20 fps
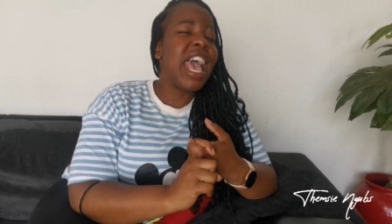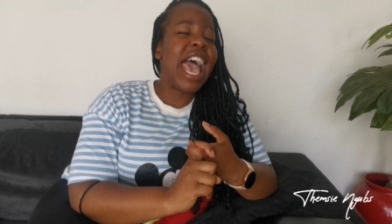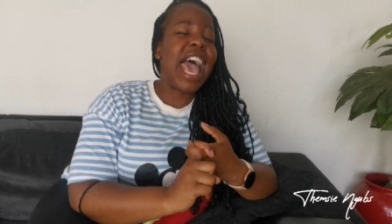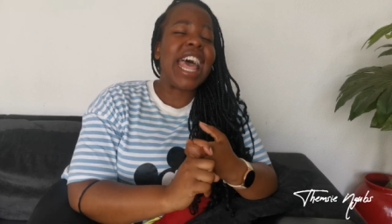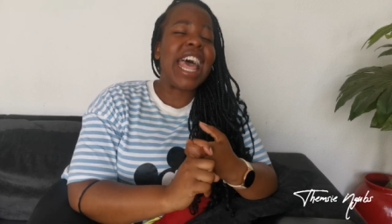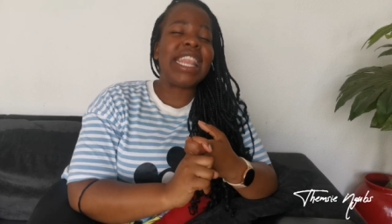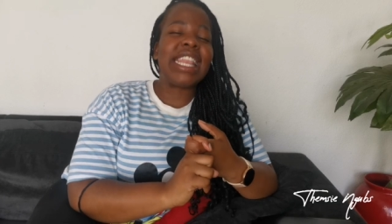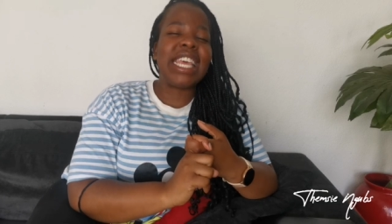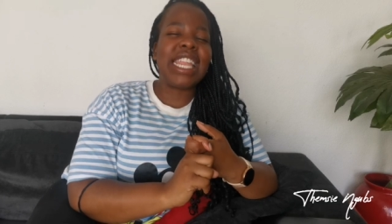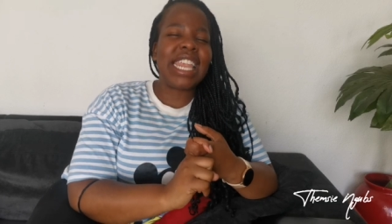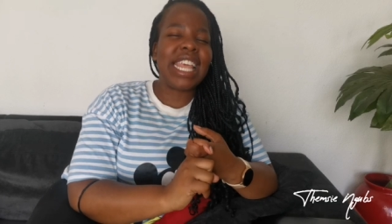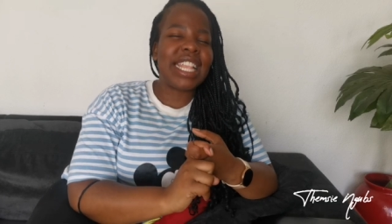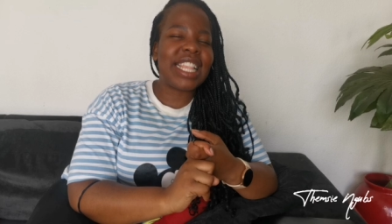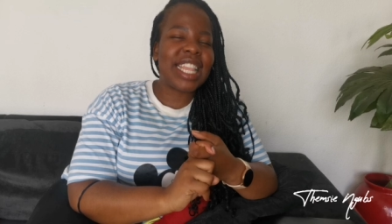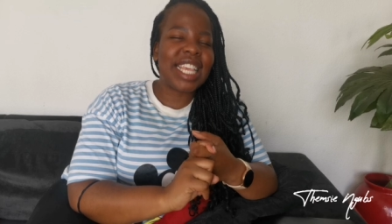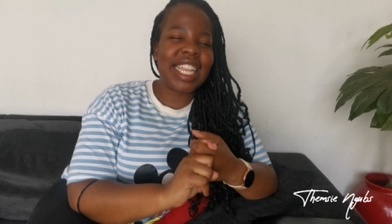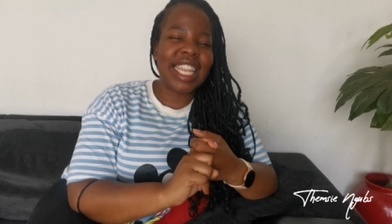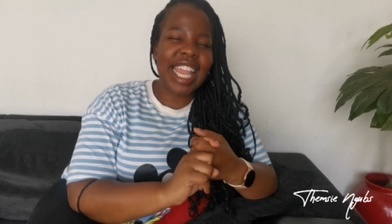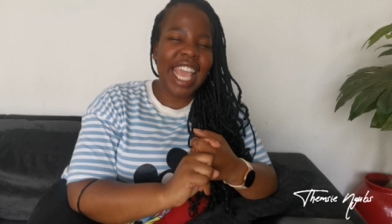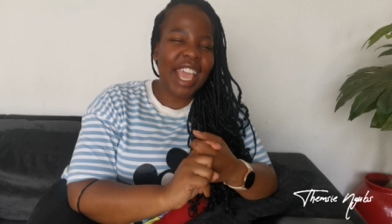And then as
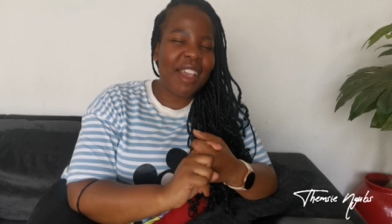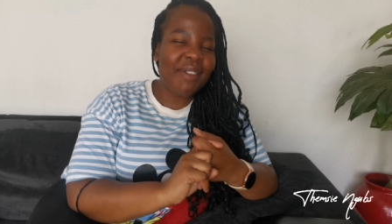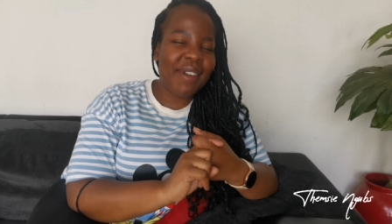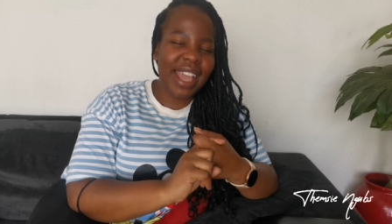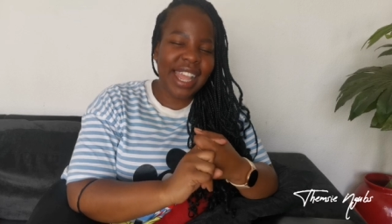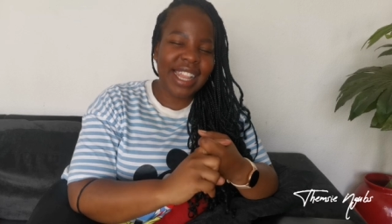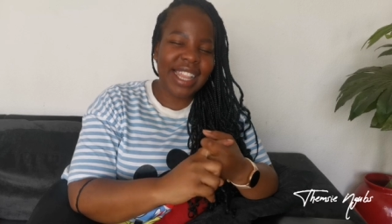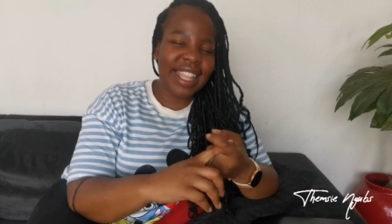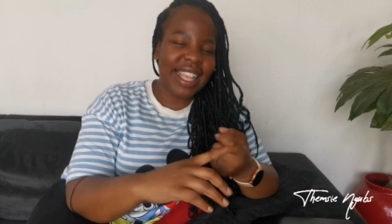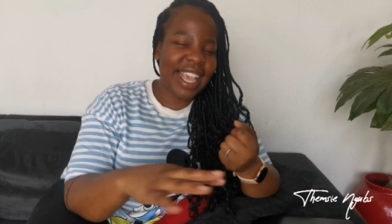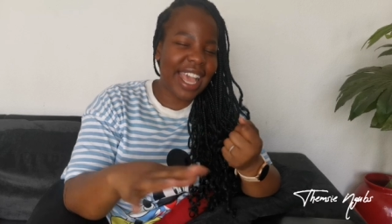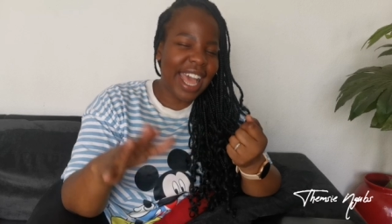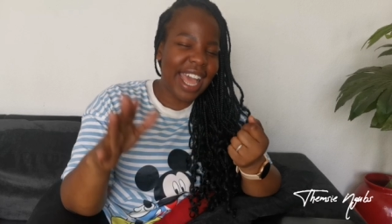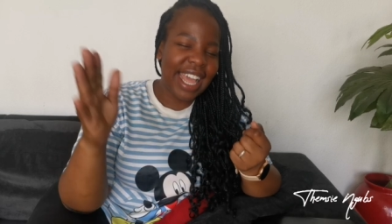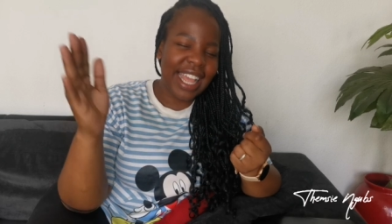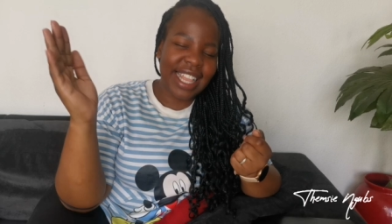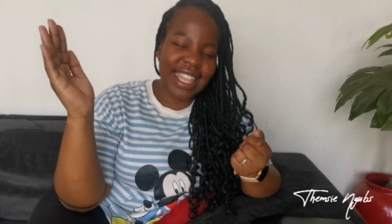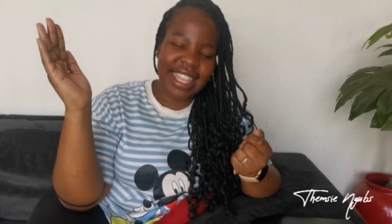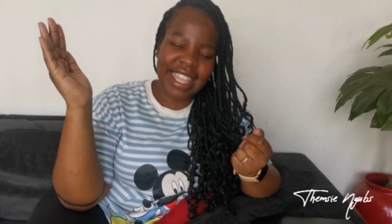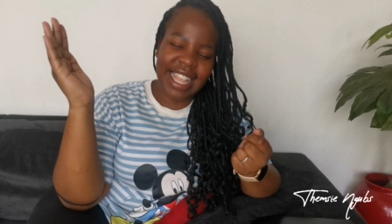the day went,
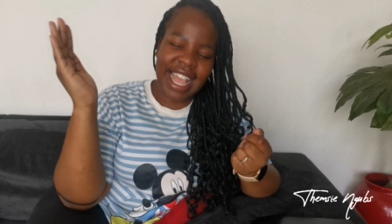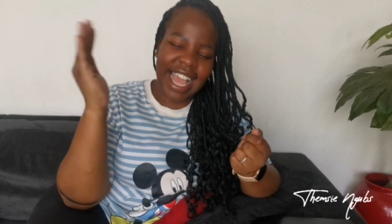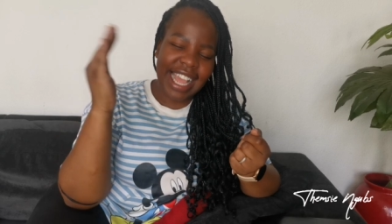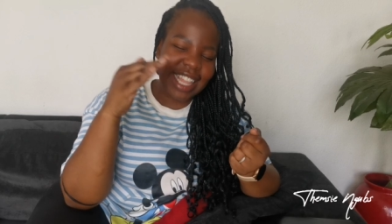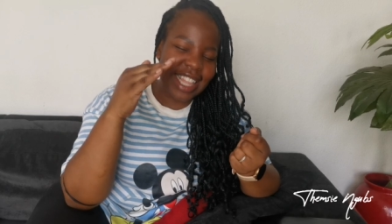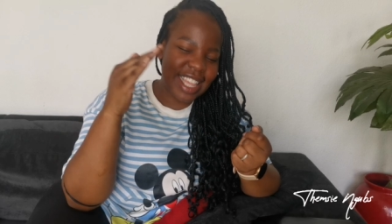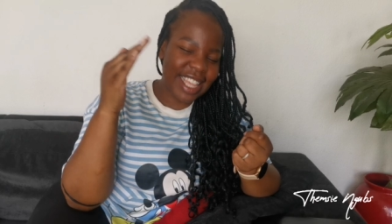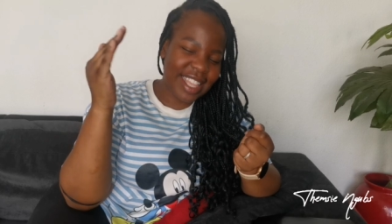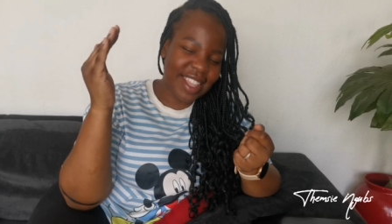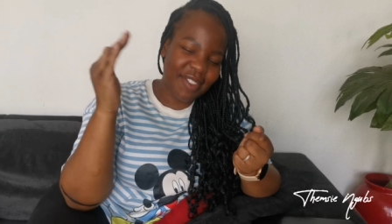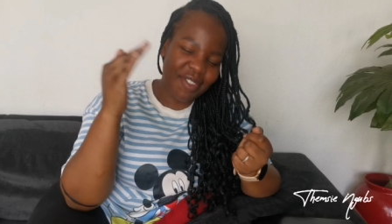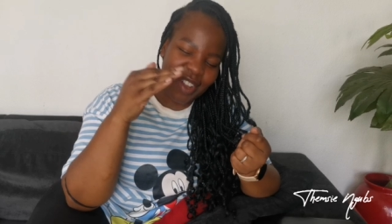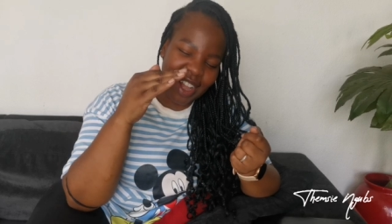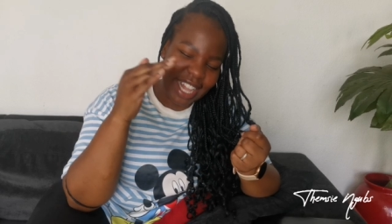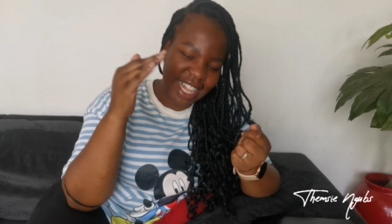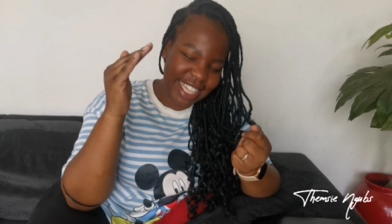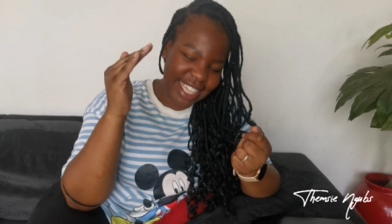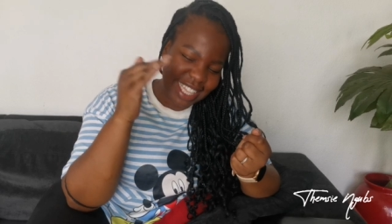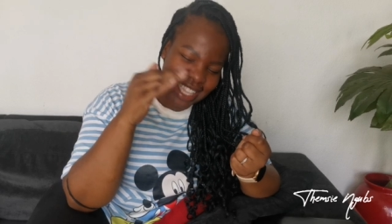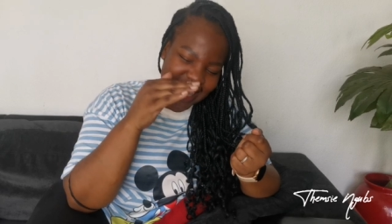guys, I just
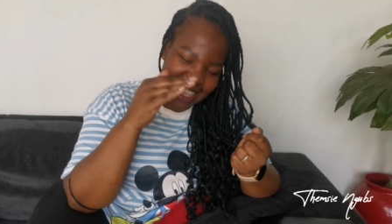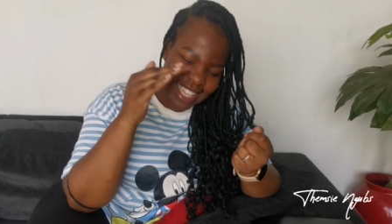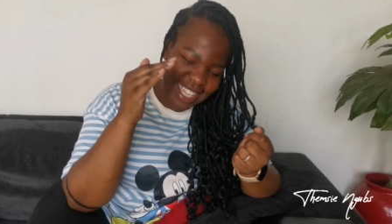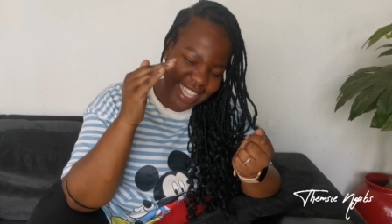felt,